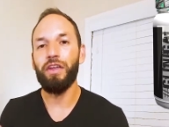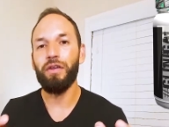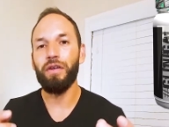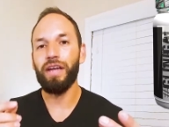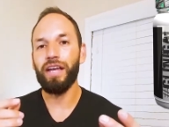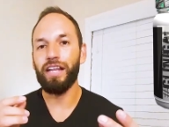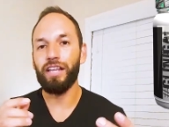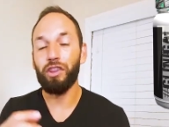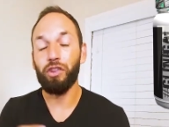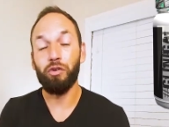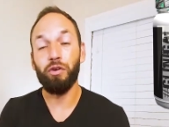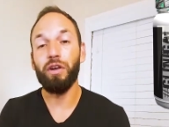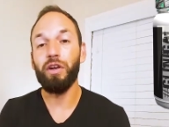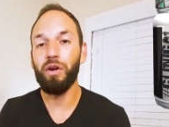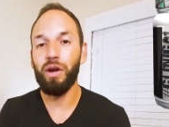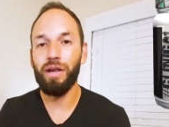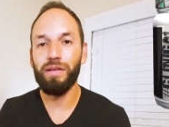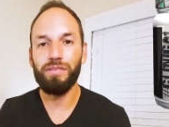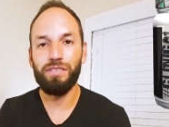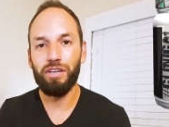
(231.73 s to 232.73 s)
You get
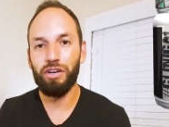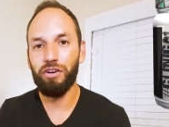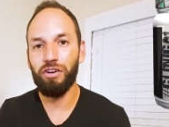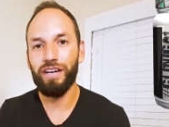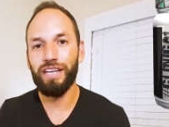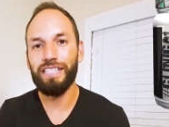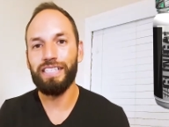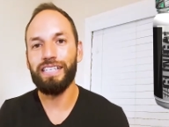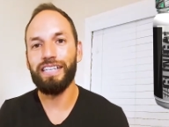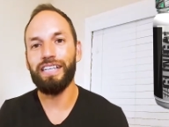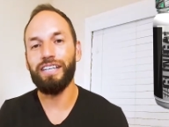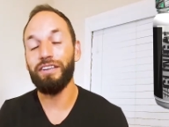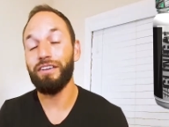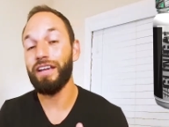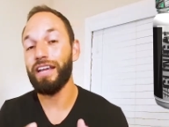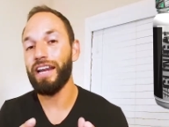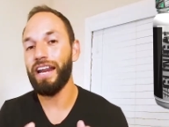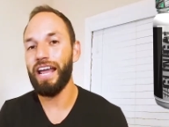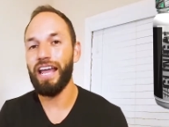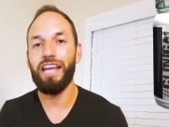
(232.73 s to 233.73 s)
3 grams of creatine,
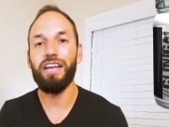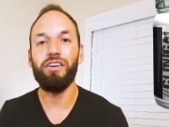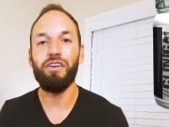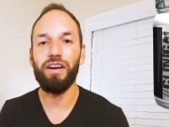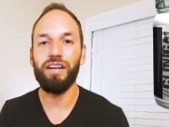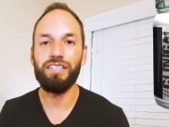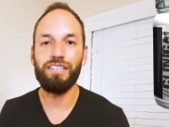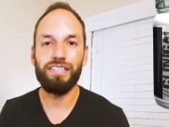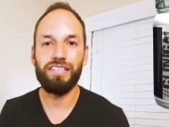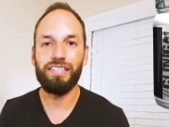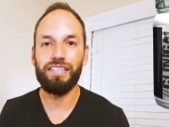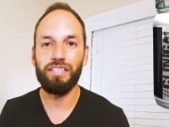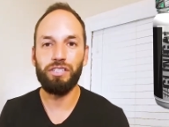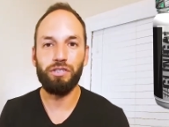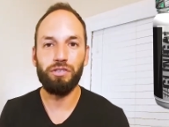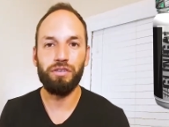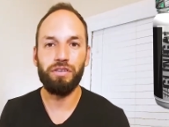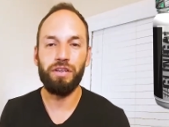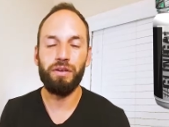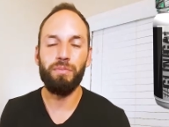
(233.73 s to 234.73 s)
you get 8 grams of
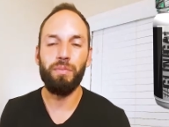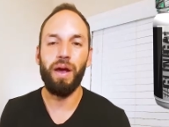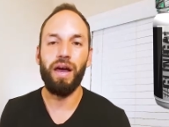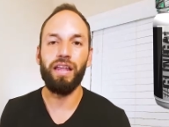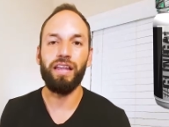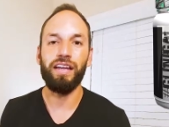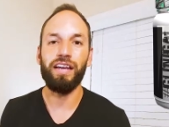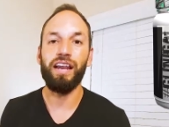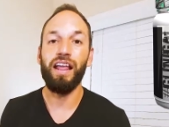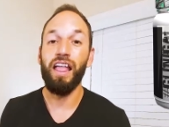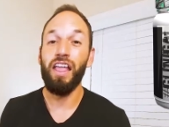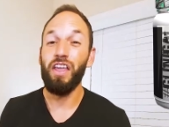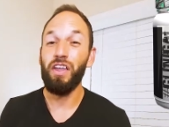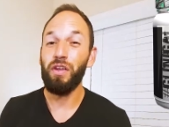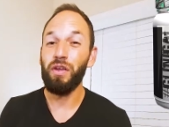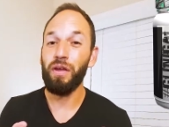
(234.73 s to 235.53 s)
citrulline malate,